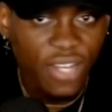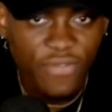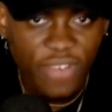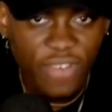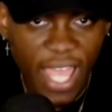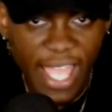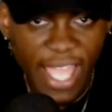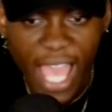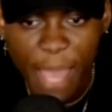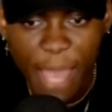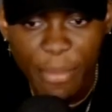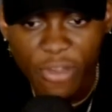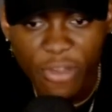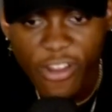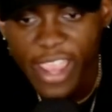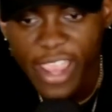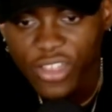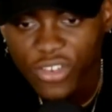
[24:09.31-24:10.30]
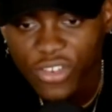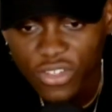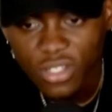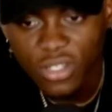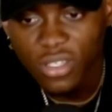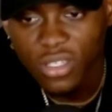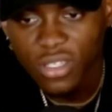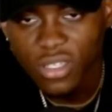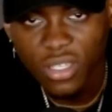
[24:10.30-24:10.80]
like
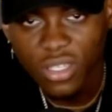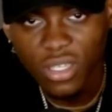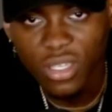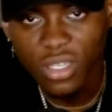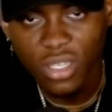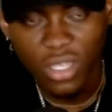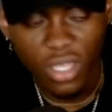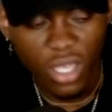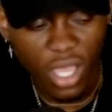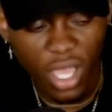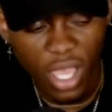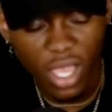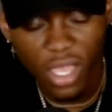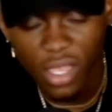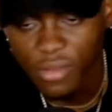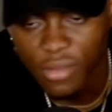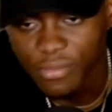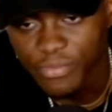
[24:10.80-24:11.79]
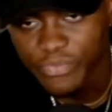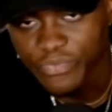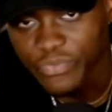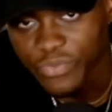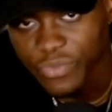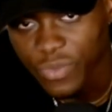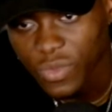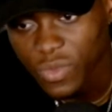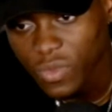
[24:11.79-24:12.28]
Abaraikun,
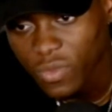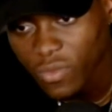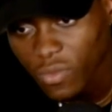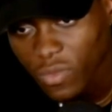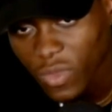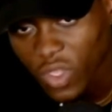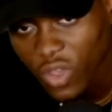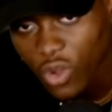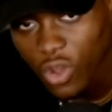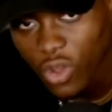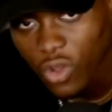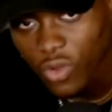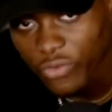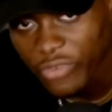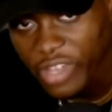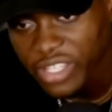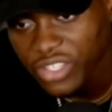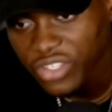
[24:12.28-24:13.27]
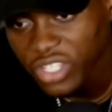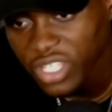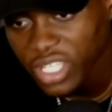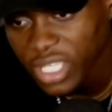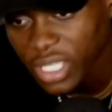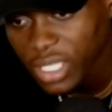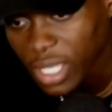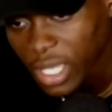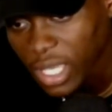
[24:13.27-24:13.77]
or Renji,
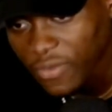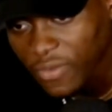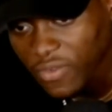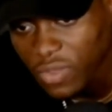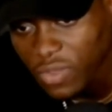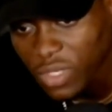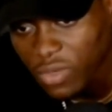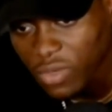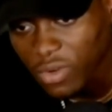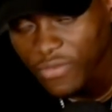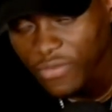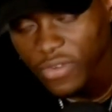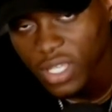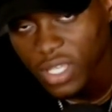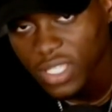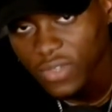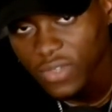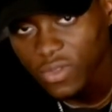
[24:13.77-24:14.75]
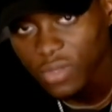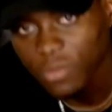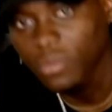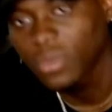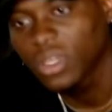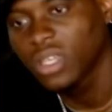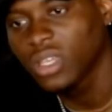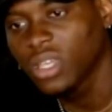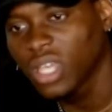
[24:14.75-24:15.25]
however you want to refer to him.
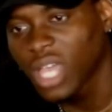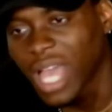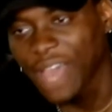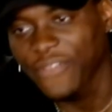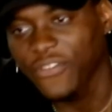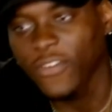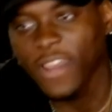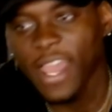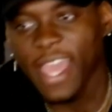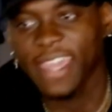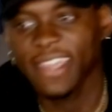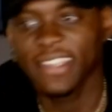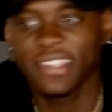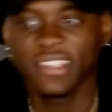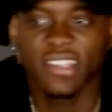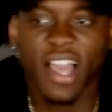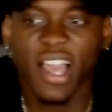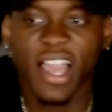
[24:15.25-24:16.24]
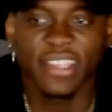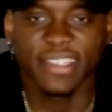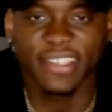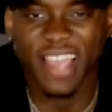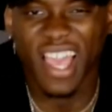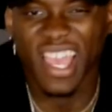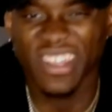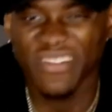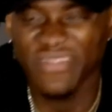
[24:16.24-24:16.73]
I feel like Hitsugaya is
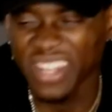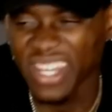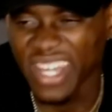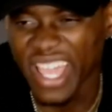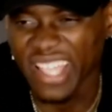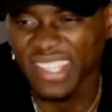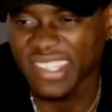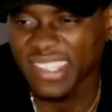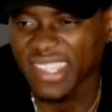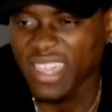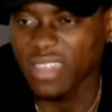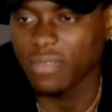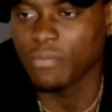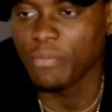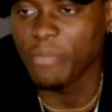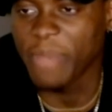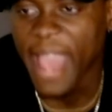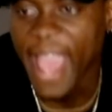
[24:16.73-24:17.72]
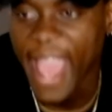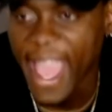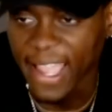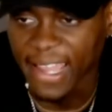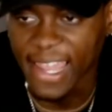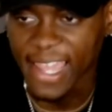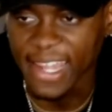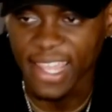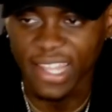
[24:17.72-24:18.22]
kind of in that same bag.
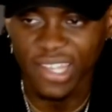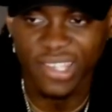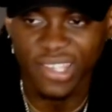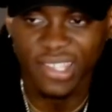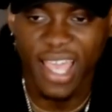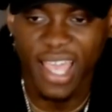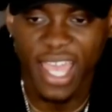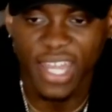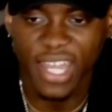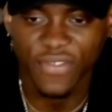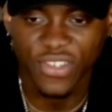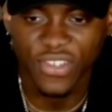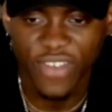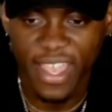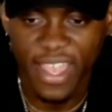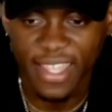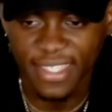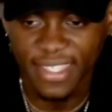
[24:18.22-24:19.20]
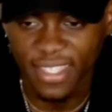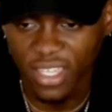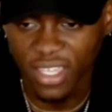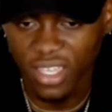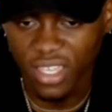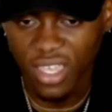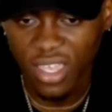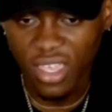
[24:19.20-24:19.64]
Like, they just kind of tried to,